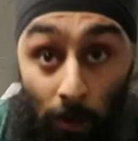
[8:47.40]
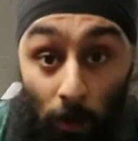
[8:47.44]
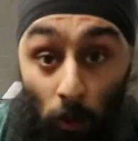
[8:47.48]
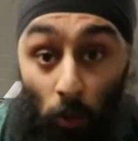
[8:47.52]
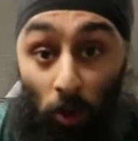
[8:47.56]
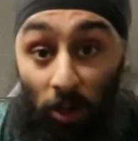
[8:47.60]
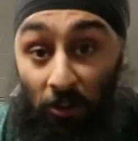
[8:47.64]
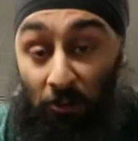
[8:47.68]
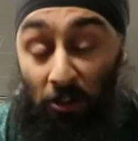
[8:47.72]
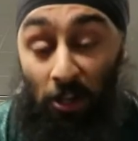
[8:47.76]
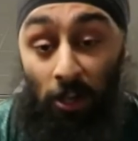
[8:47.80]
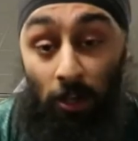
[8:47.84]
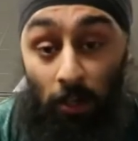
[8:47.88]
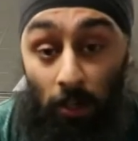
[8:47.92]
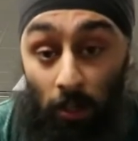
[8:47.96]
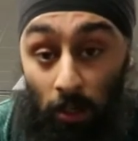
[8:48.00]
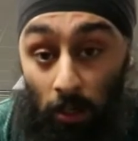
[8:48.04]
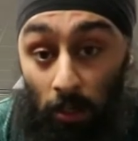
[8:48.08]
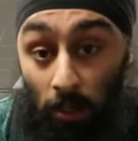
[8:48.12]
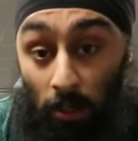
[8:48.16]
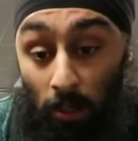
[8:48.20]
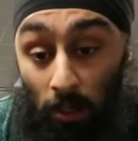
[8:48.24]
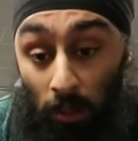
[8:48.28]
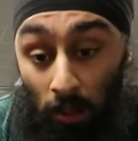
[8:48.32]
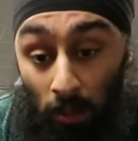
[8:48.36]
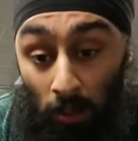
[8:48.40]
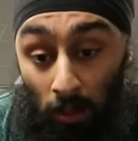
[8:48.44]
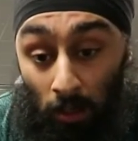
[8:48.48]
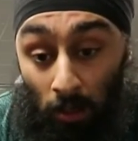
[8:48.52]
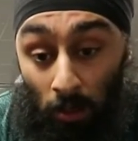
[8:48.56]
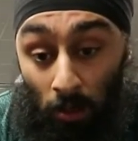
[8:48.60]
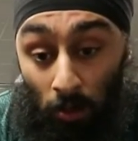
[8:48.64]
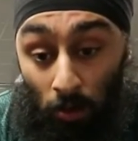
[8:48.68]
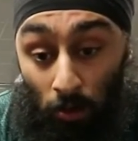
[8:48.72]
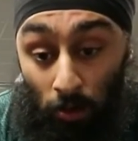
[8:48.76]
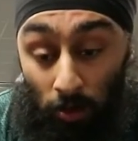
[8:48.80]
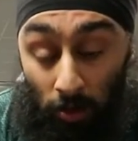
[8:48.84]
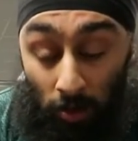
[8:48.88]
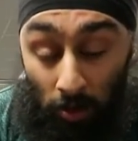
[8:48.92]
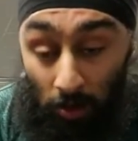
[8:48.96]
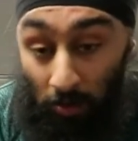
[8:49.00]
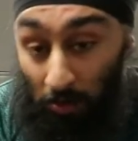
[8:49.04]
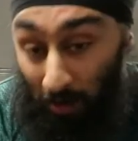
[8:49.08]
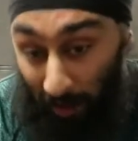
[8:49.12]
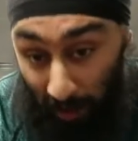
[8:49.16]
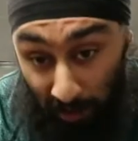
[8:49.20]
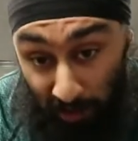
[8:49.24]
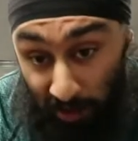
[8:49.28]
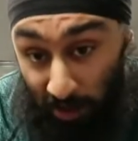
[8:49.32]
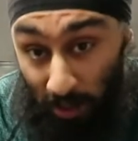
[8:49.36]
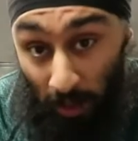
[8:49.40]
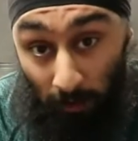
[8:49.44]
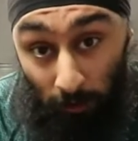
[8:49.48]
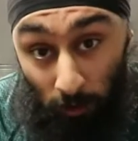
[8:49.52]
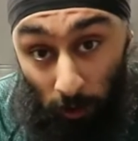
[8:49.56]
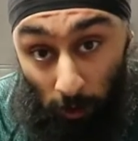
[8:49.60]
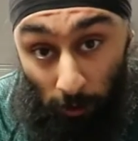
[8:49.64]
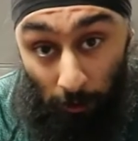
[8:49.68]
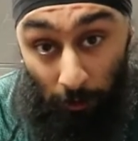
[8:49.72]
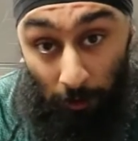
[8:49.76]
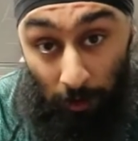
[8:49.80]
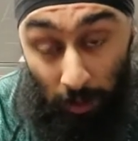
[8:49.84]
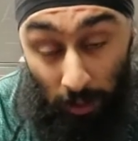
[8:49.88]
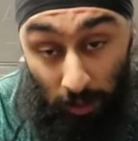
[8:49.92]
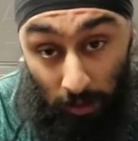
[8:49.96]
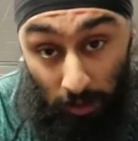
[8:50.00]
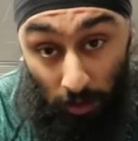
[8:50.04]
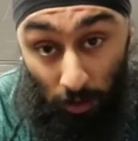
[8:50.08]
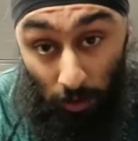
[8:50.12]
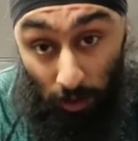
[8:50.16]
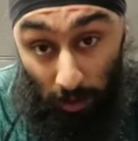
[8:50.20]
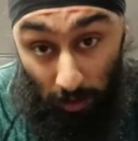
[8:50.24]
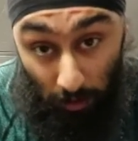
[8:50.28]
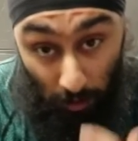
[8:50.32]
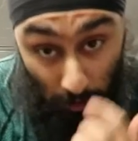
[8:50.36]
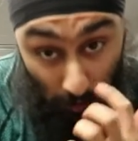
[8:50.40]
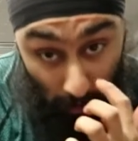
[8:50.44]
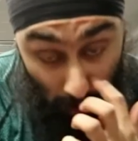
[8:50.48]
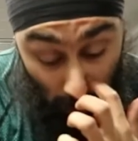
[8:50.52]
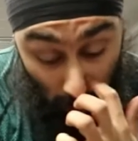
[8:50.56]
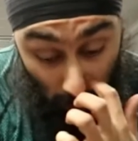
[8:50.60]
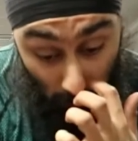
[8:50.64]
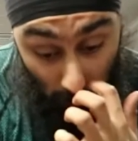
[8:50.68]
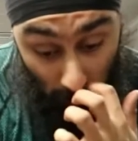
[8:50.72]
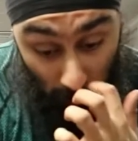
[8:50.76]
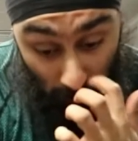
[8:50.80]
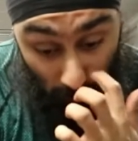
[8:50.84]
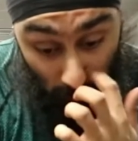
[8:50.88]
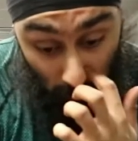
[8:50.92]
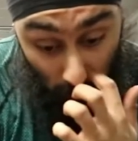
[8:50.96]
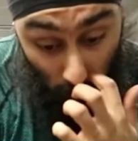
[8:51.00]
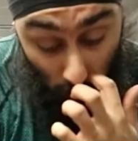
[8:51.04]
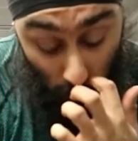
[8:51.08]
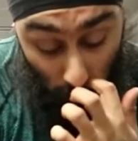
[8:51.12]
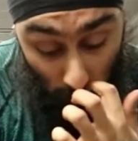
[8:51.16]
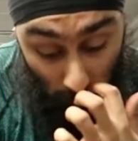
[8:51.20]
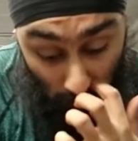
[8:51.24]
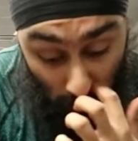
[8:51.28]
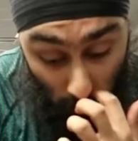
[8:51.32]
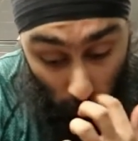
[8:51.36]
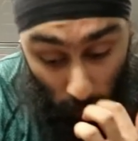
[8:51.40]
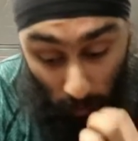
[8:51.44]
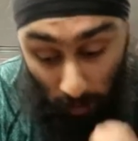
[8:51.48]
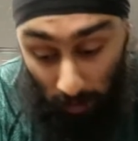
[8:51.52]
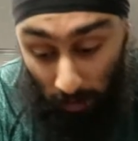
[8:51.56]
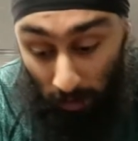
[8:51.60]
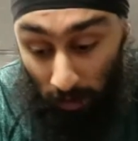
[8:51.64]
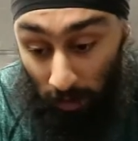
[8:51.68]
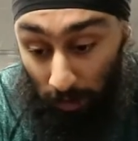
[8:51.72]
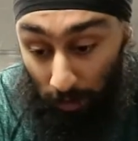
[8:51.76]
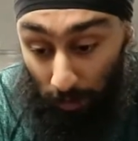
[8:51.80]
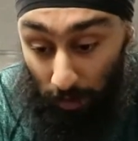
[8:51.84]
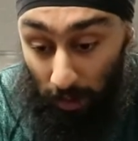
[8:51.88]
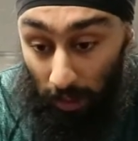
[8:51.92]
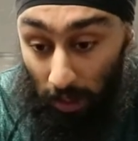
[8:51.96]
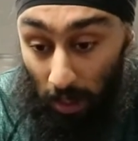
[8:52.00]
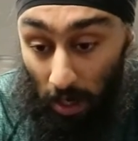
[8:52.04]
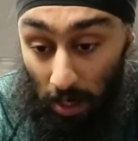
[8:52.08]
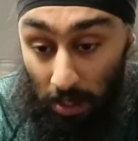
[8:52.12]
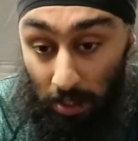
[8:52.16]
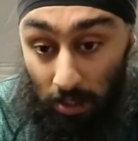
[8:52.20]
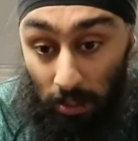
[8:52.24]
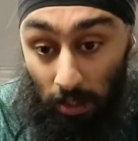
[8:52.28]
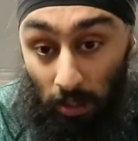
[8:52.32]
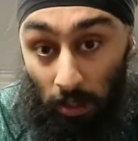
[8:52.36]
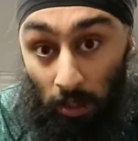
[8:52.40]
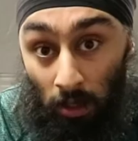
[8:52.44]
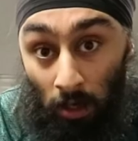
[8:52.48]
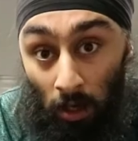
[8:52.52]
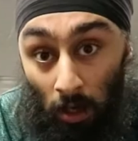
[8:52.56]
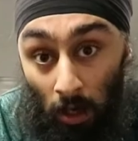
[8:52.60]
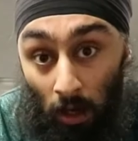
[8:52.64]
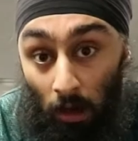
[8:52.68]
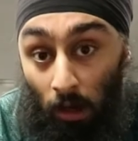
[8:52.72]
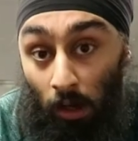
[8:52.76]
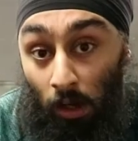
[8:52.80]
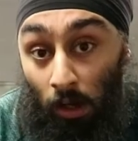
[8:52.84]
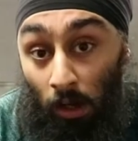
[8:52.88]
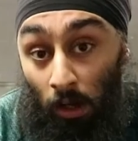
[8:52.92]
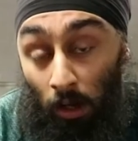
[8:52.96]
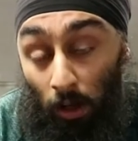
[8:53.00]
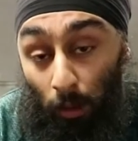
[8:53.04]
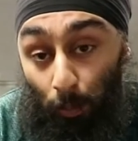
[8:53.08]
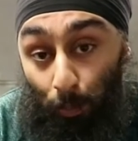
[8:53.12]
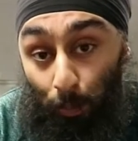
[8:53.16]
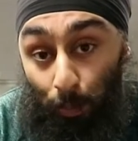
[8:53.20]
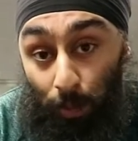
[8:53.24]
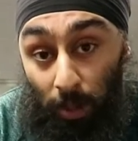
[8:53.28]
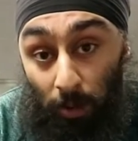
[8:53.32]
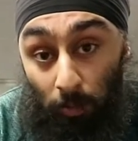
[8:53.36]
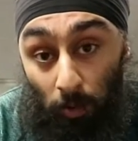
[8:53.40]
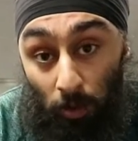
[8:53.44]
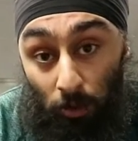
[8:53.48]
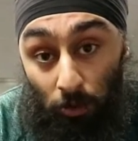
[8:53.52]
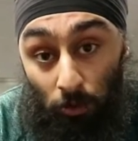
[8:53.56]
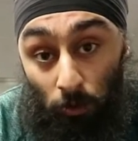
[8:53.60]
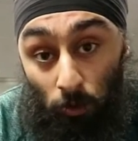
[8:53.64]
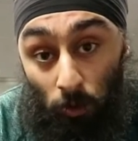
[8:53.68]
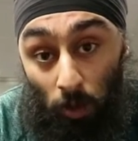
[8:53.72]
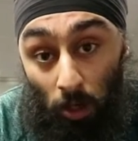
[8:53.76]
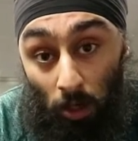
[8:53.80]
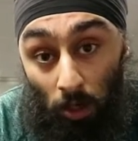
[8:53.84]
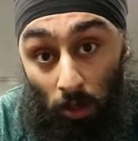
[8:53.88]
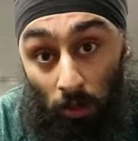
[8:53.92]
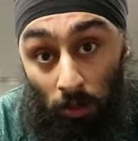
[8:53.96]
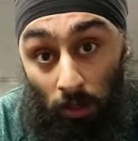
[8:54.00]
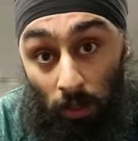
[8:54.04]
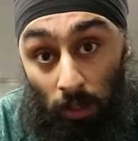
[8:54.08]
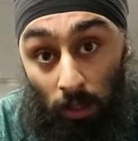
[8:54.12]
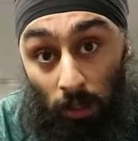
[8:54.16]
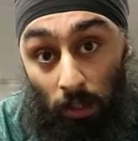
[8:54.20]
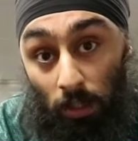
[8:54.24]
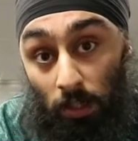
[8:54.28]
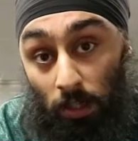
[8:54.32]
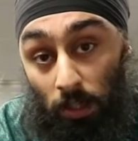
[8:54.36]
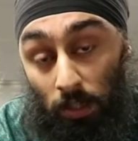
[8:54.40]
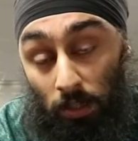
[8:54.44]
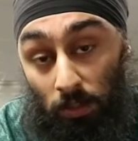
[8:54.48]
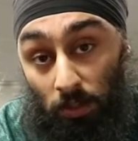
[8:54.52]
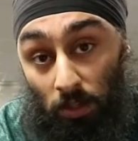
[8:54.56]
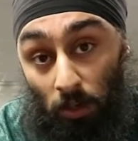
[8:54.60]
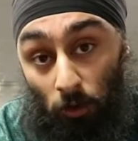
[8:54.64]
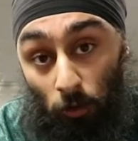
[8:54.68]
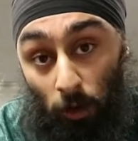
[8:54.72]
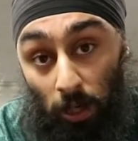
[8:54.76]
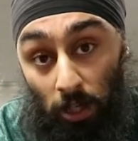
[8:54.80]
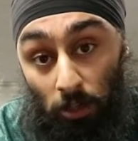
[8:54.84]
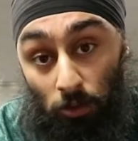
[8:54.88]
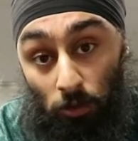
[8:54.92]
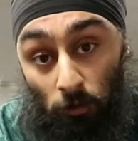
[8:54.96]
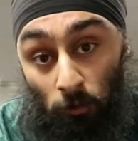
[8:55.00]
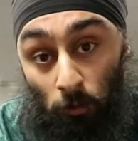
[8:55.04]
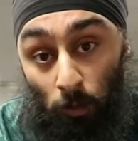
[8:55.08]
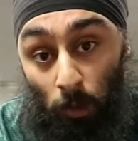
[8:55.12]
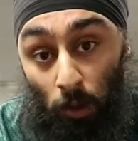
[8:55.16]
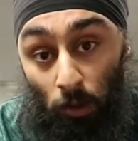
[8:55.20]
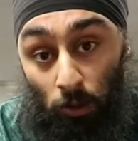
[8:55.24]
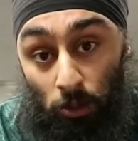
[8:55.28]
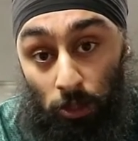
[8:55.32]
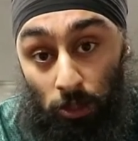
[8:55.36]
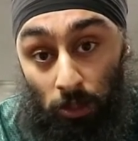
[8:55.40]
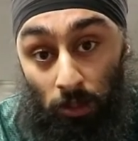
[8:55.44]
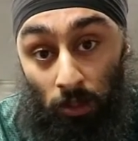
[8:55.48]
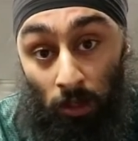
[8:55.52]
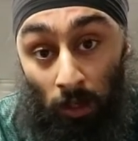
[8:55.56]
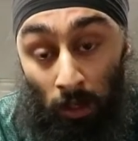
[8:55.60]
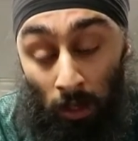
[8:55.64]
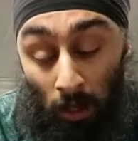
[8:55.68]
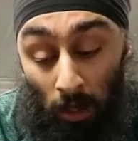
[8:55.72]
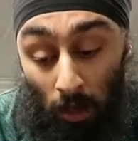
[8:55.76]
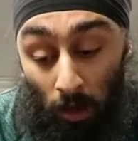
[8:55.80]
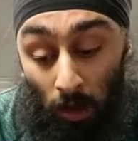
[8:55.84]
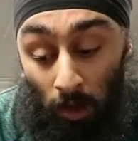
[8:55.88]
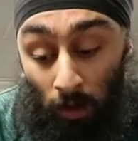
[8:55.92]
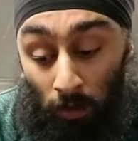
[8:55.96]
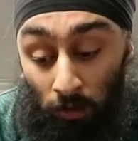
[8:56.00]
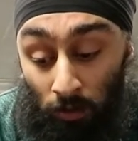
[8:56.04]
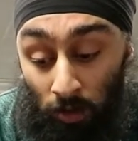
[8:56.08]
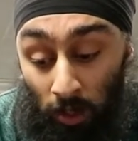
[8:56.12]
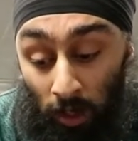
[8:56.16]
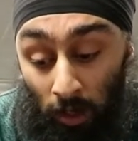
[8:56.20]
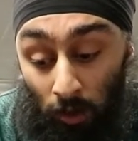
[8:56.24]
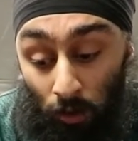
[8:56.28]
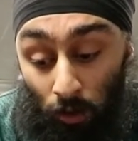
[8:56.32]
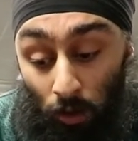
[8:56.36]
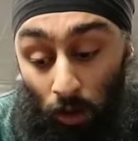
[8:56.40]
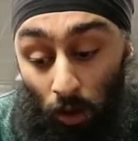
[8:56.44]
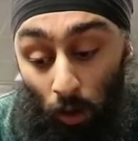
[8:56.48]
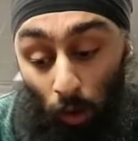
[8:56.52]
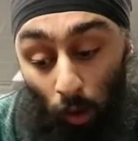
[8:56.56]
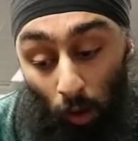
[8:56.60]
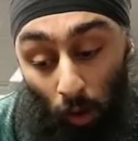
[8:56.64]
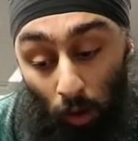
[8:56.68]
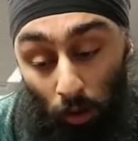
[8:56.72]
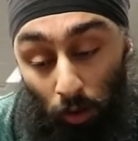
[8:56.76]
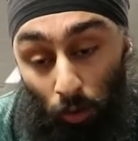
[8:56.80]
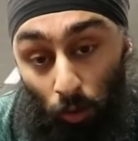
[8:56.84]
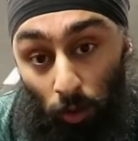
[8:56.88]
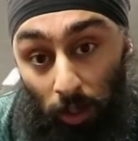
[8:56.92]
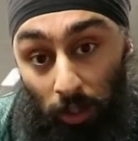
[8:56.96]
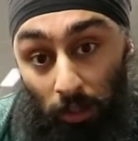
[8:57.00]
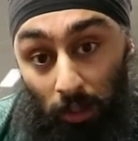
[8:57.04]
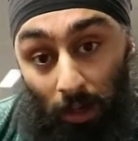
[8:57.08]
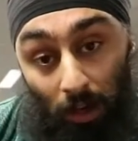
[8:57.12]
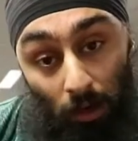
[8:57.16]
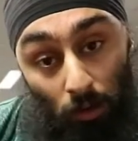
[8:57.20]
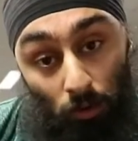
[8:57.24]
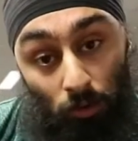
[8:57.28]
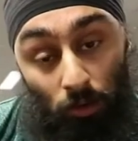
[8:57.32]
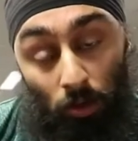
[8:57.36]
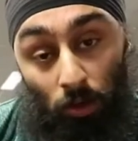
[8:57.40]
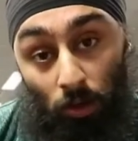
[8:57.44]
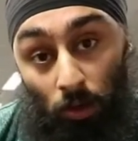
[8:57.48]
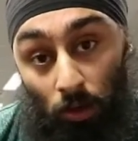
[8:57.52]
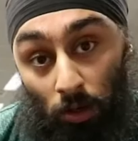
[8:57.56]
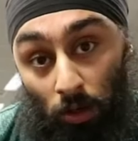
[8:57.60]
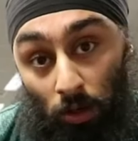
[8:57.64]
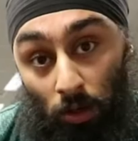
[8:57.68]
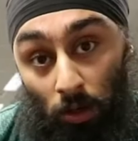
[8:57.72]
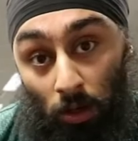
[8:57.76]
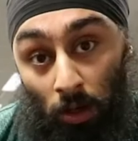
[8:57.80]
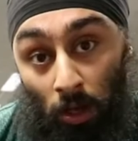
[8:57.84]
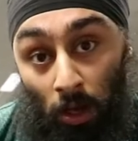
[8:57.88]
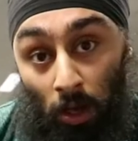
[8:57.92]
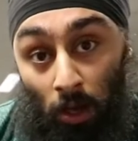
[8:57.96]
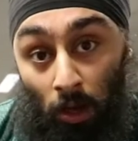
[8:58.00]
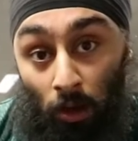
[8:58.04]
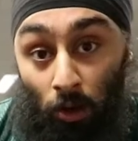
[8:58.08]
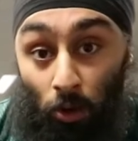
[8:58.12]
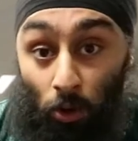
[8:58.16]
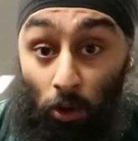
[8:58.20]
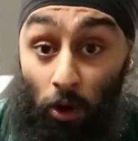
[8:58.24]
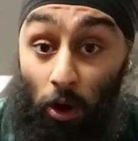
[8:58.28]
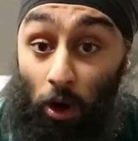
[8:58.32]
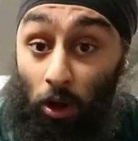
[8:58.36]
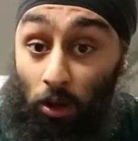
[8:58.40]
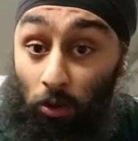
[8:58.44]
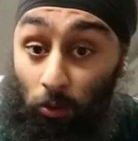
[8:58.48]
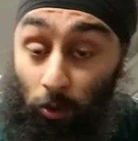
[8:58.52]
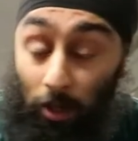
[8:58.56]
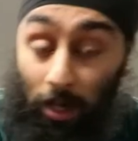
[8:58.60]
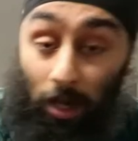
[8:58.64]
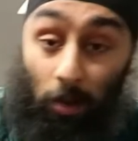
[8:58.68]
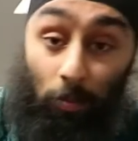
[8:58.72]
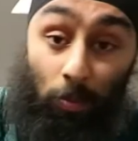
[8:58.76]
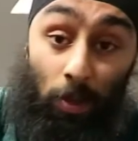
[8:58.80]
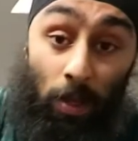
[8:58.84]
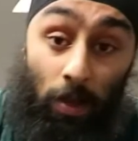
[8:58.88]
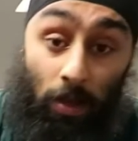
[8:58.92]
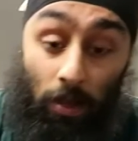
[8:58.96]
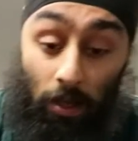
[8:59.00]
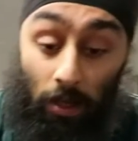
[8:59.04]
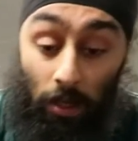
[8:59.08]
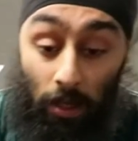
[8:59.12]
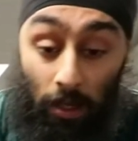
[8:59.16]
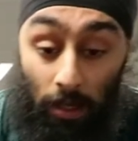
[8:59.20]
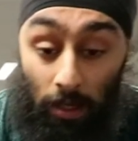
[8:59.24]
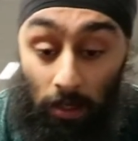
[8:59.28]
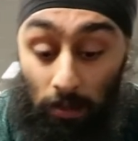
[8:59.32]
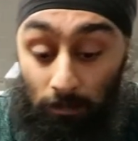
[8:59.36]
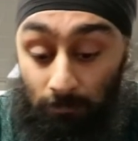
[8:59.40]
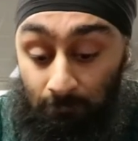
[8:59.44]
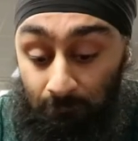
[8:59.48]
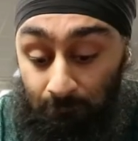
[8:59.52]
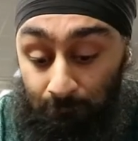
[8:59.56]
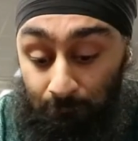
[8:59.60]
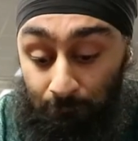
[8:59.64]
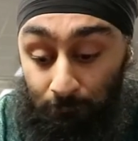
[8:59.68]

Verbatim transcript: the one thing or it's several things you need to think about but the one that I see people do wrong is the range of motion they don't go all the way down or all the way up um,